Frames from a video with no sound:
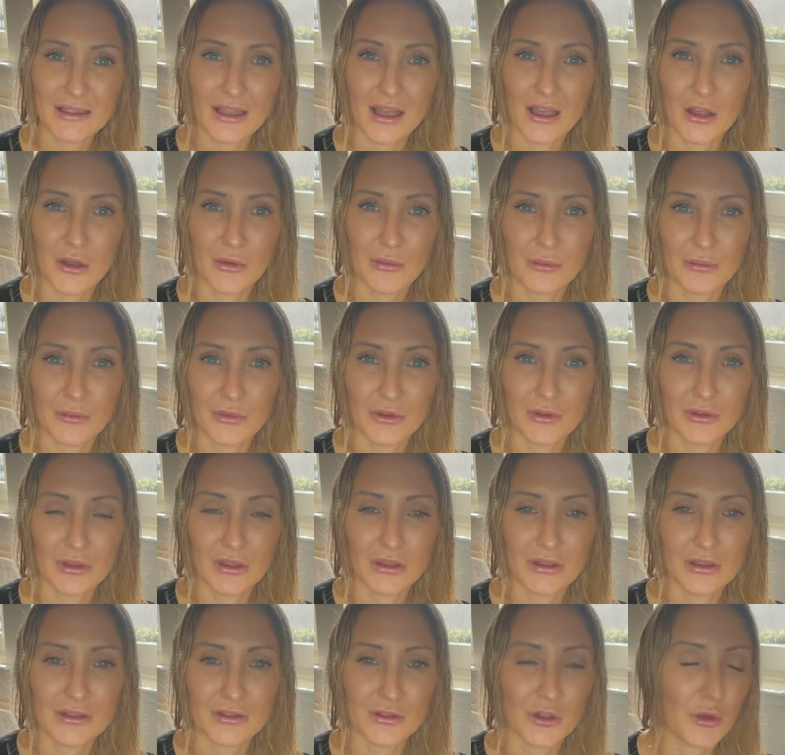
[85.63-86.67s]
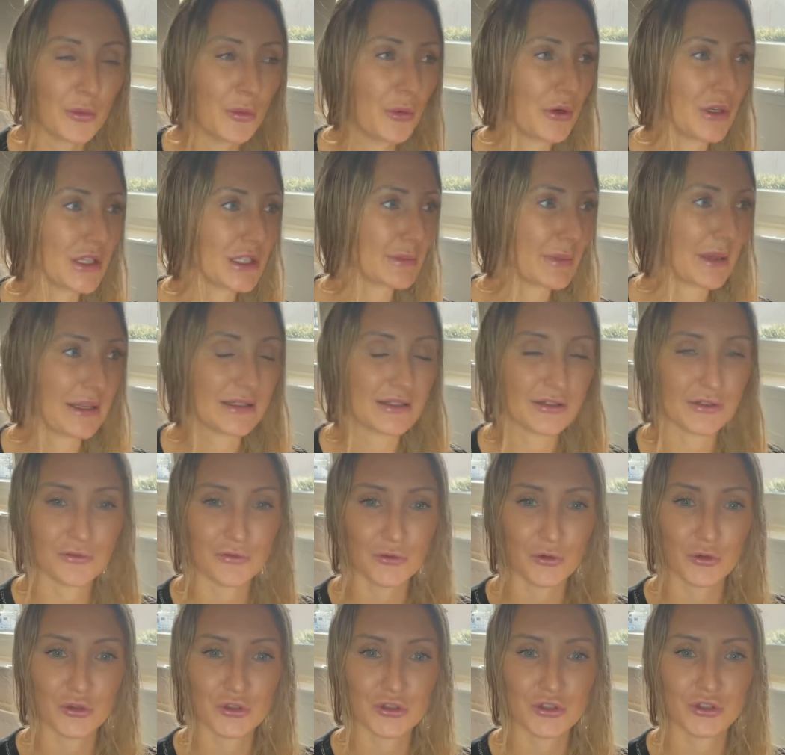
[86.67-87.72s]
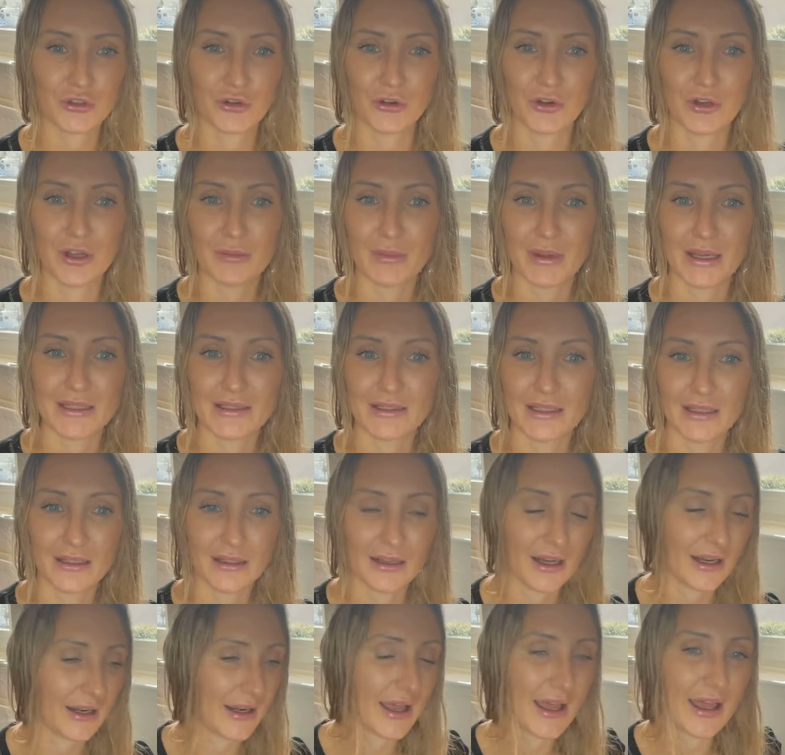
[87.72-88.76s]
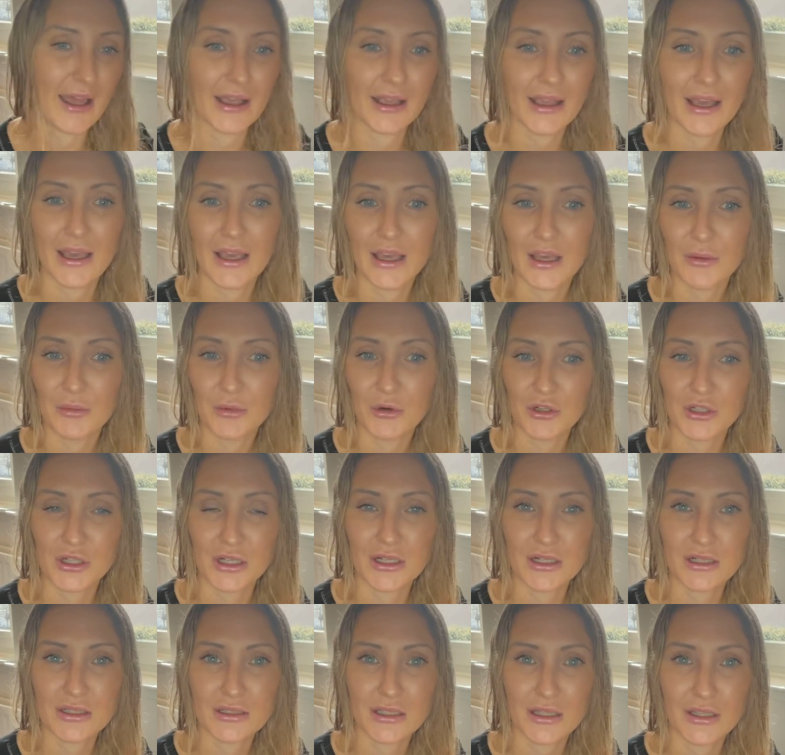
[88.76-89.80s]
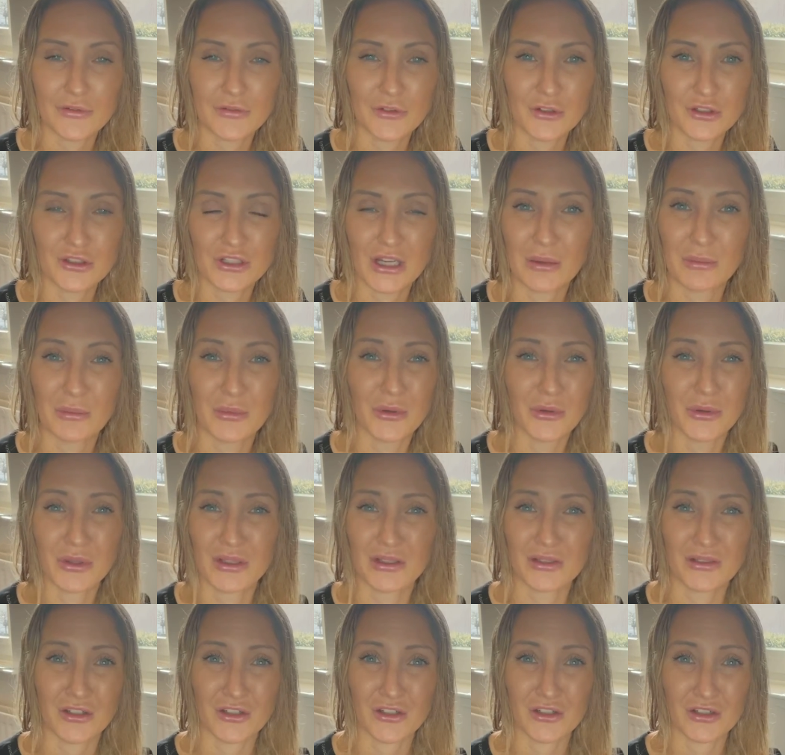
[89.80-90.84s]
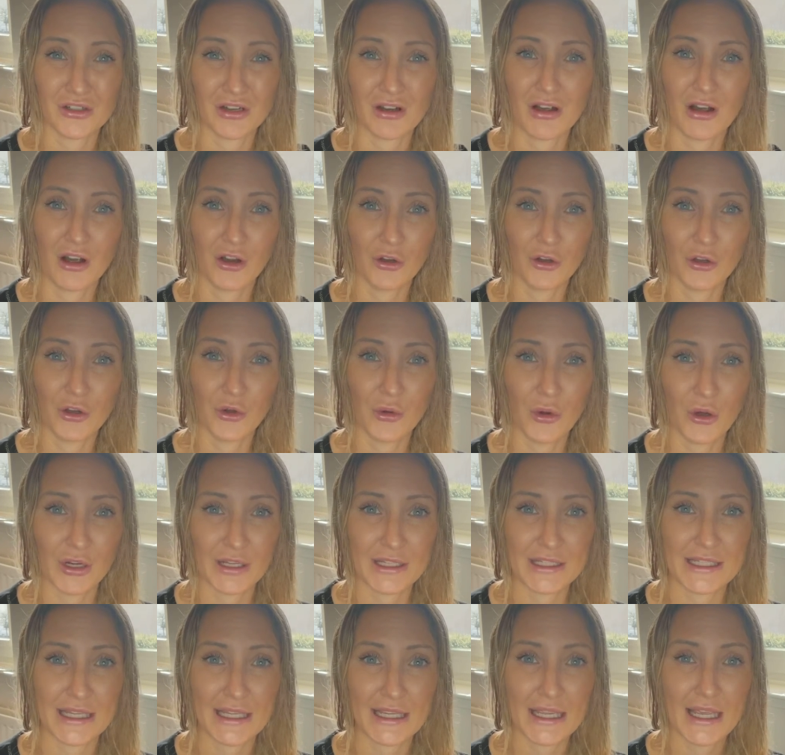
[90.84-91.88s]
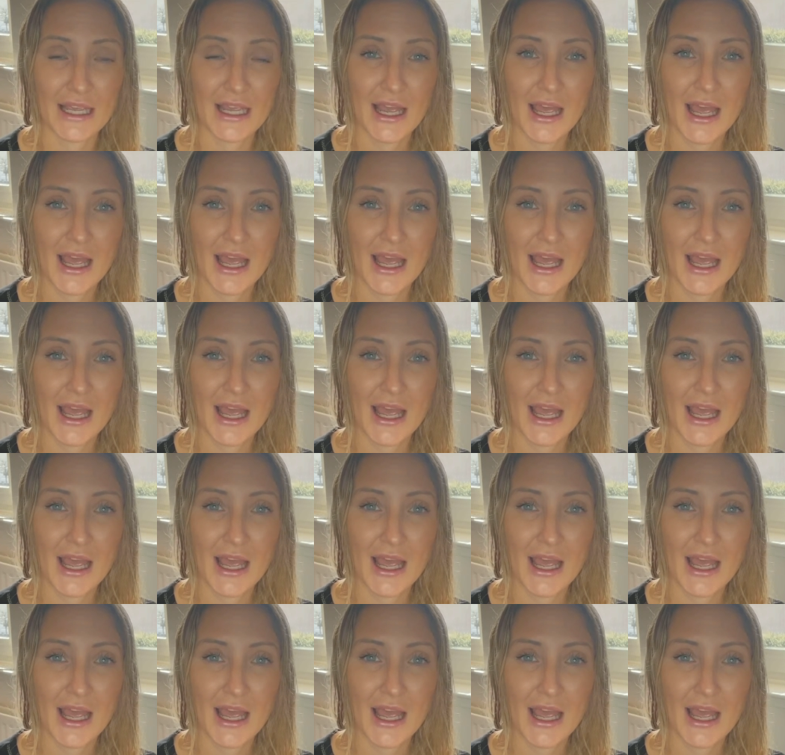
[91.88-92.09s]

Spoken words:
There's no point spending a fortune on amazing kind of hair care products if your shampoo and conditioner aren't good quality.